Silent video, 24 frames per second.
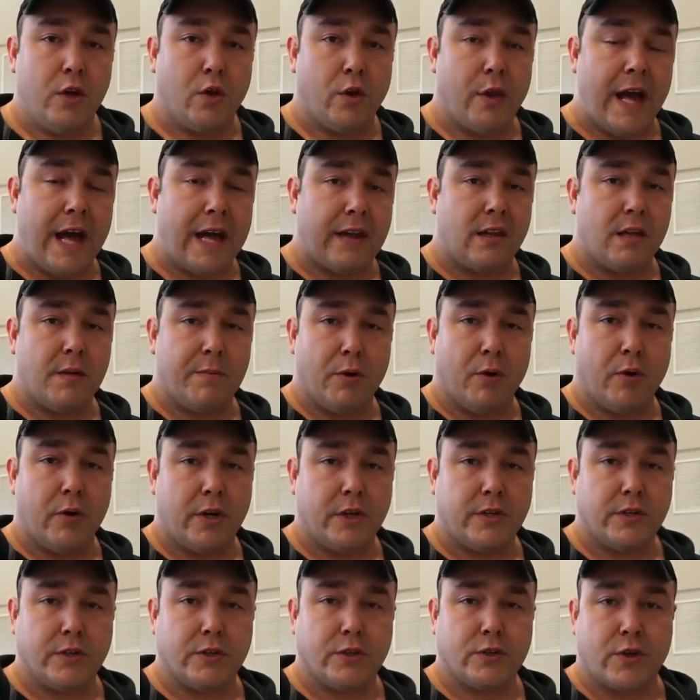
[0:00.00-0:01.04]
you lack the
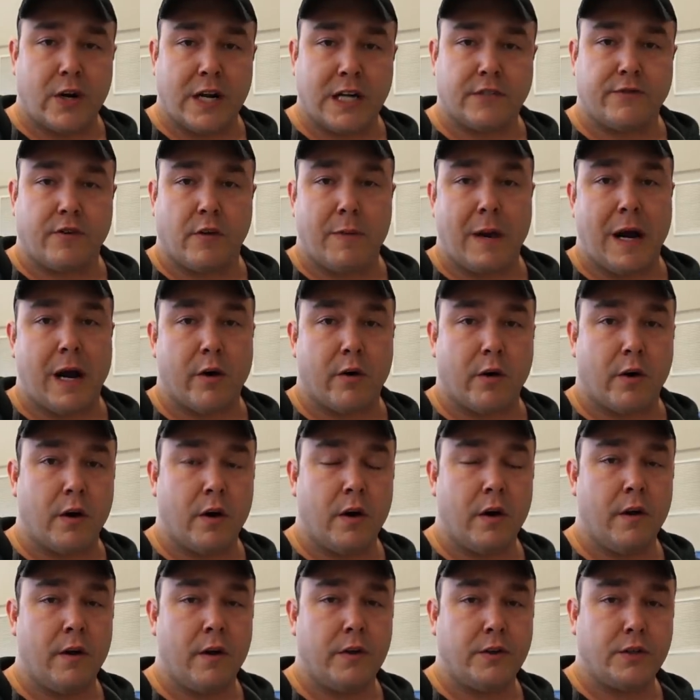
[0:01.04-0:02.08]
ability to transfer
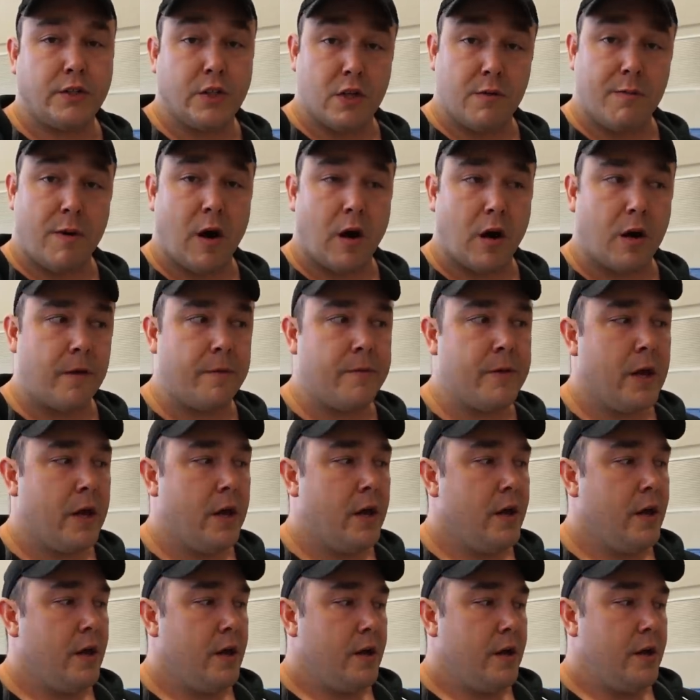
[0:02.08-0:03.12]
power to the bar.
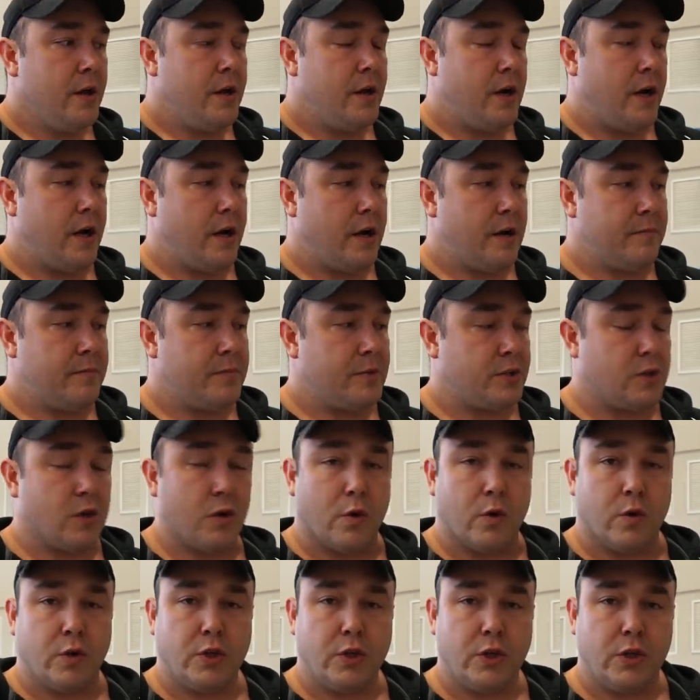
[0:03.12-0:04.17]
Um,
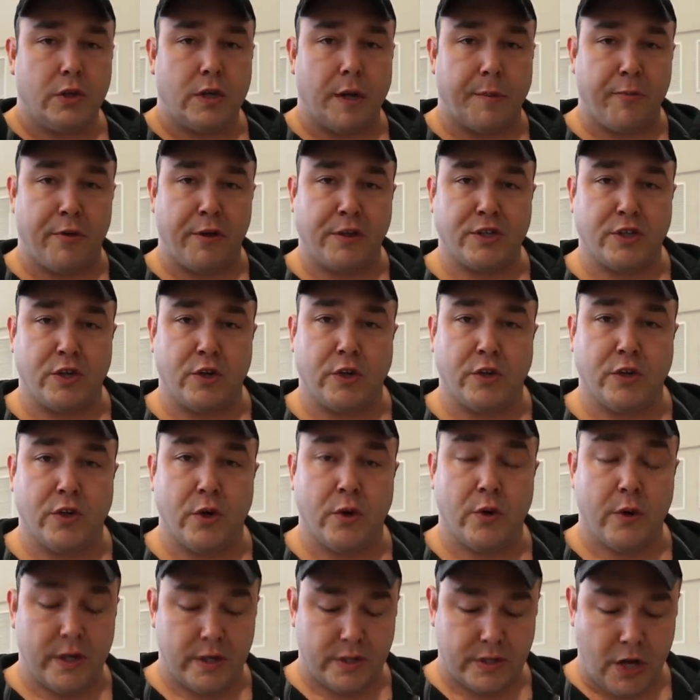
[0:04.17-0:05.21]
so a couple things you can
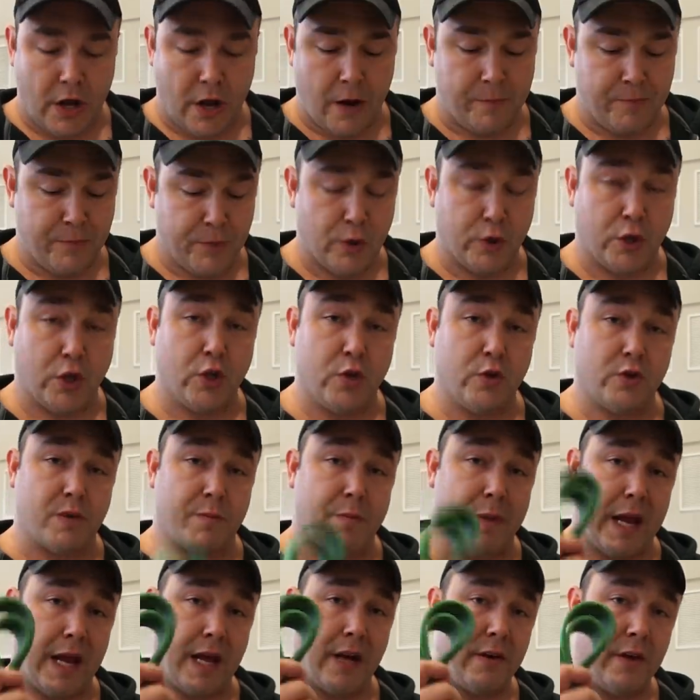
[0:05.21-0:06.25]
do is you can use
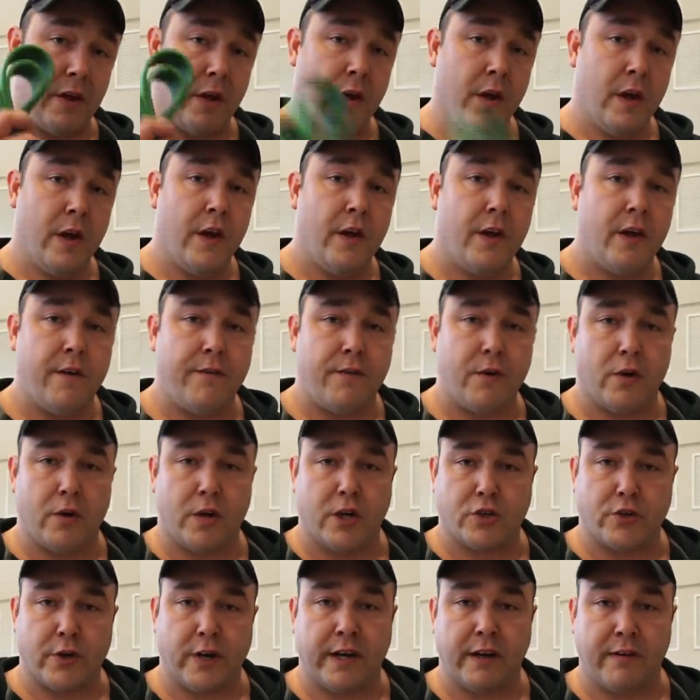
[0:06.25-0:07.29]
a band if you're
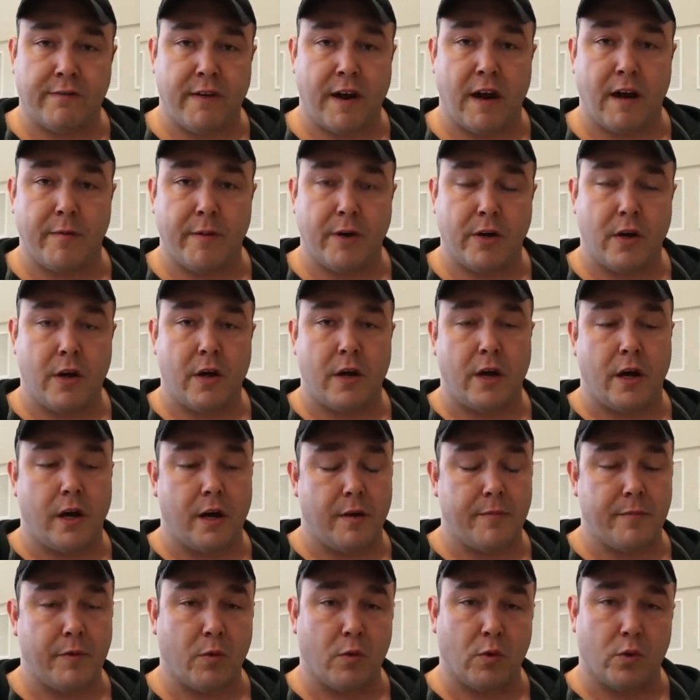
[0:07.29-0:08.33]
in a training environment,
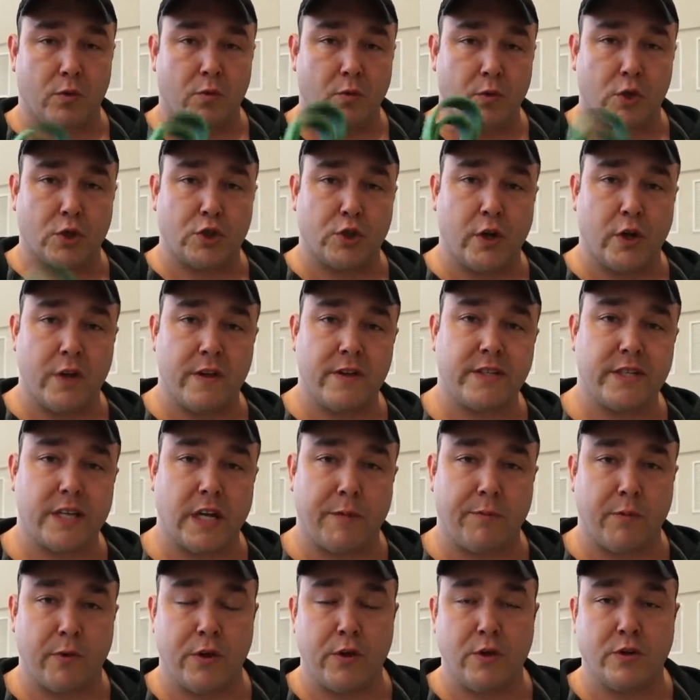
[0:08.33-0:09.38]
um, and we'll, we'll, show you the
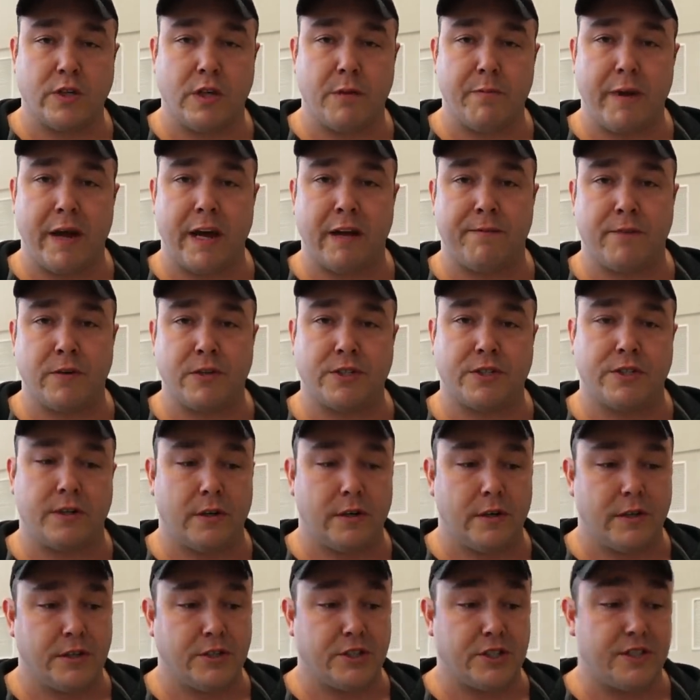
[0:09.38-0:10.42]
setup with using a band for just
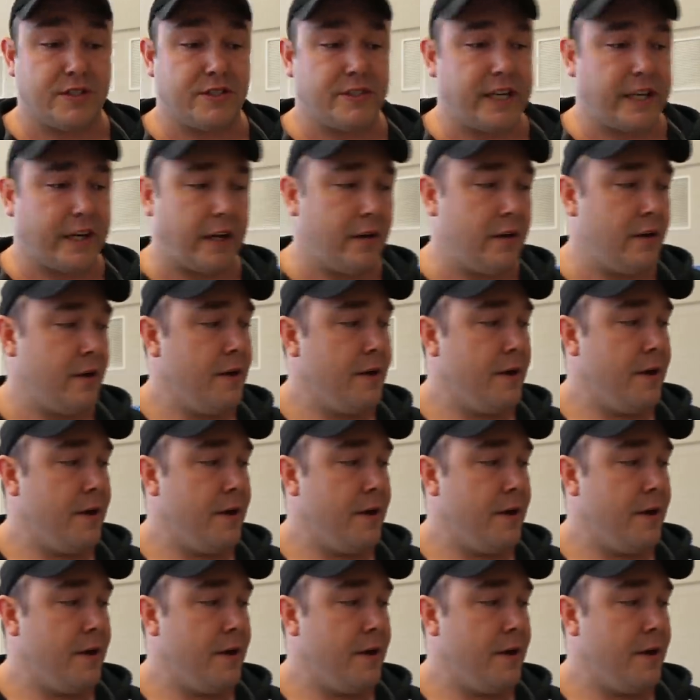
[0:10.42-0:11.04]
a, in just a second.